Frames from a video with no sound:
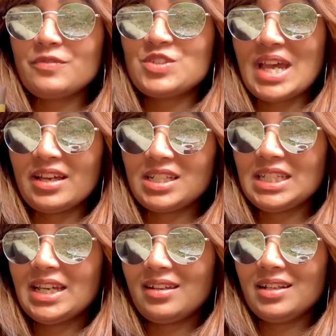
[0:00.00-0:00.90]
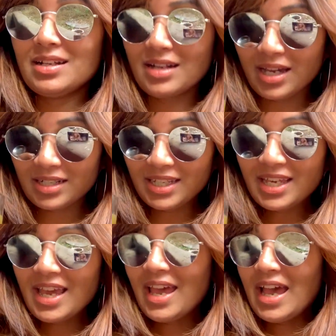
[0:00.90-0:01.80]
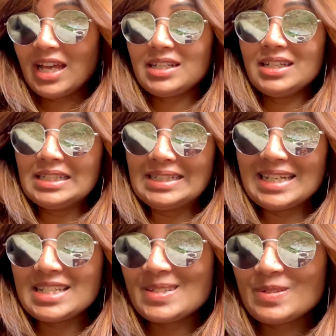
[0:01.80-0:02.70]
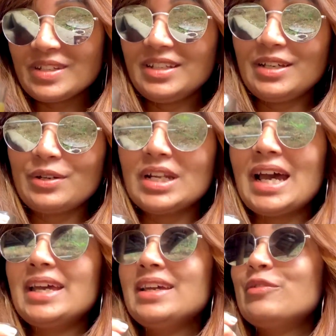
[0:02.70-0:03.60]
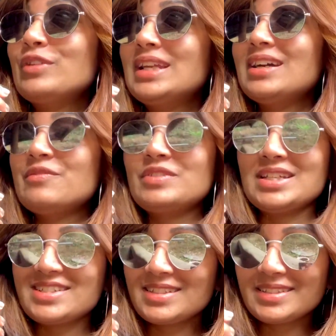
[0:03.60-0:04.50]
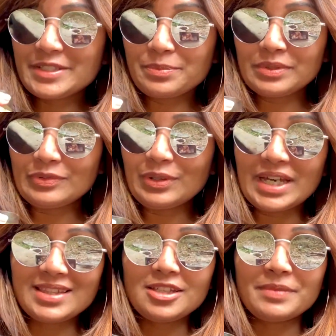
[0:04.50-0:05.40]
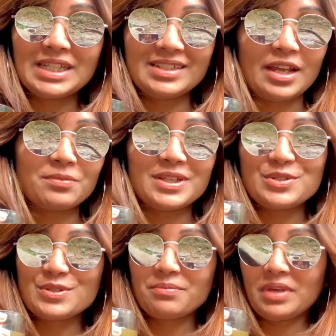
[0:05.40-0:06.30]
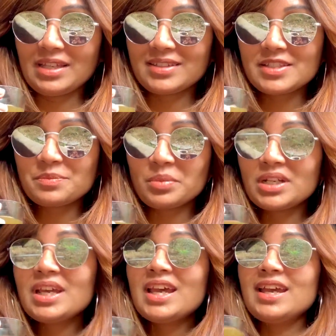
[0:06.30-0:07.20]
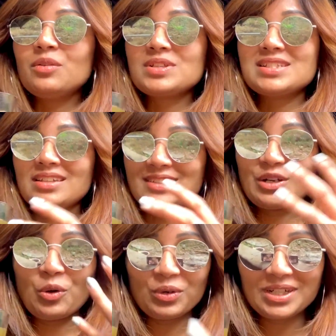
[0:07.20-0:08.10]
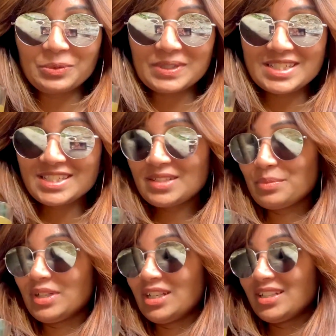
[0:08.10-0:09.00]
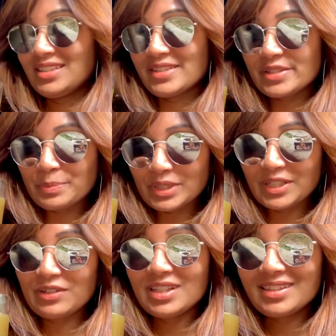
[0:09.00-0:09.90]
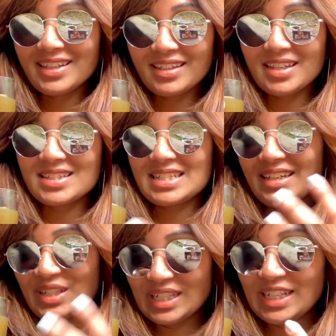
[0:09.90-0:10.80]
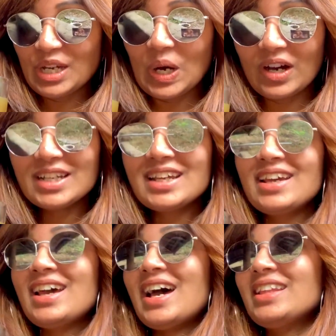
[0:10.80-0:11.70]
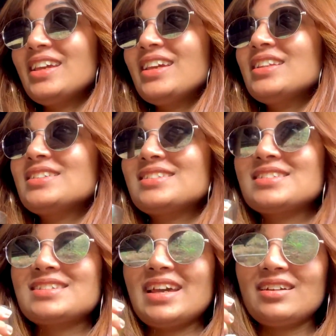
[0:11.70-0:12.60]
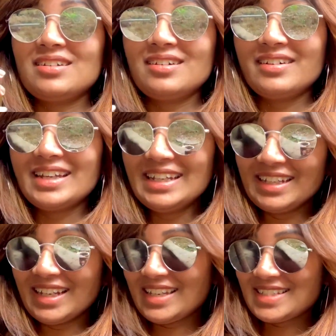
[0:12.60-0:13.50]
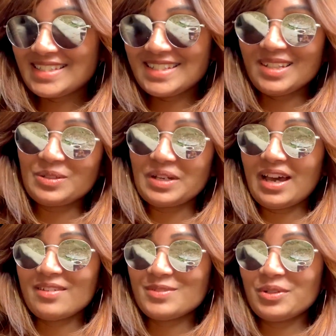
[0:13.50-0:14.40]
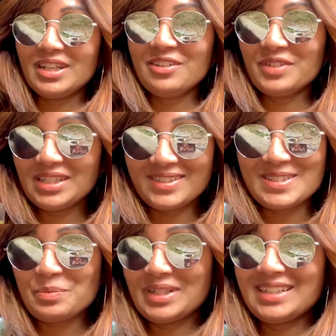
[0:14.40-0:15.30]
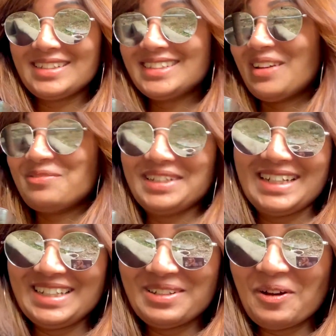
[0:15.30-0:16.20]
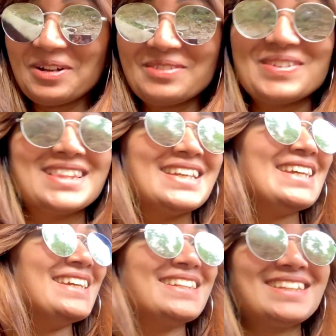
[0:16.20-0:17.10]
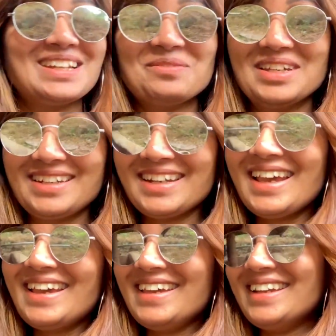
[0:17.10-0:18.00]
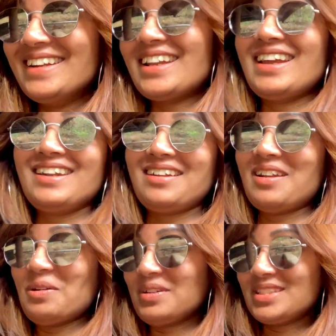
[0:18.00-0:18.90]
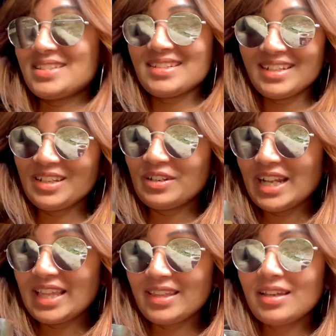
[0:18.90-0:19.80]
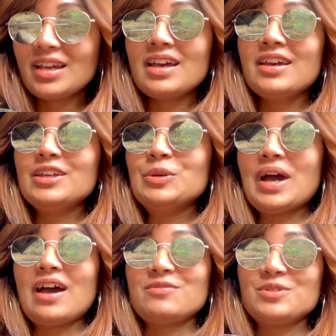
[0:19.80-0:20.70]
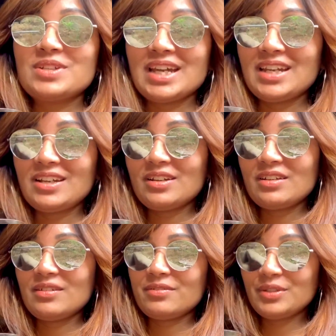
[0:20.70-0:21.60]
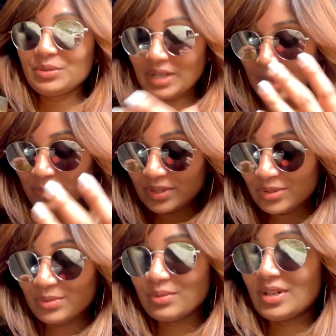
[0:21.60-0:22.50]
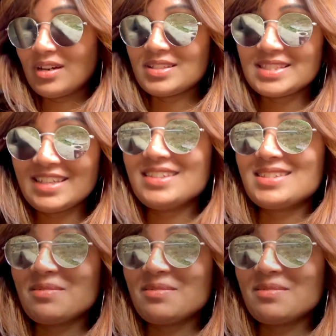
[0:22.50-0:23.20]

of jaggery and nannari, and it tastes really good. I feel like I've tasted this before. I think my grandma used to make this, but it was like the colder version, but this particular thing is like really hot. I think it's like a really nice tea to have during winters, but definitely not with the heat that we are in right now. It's really good. I think you have to try it out if you happen to see it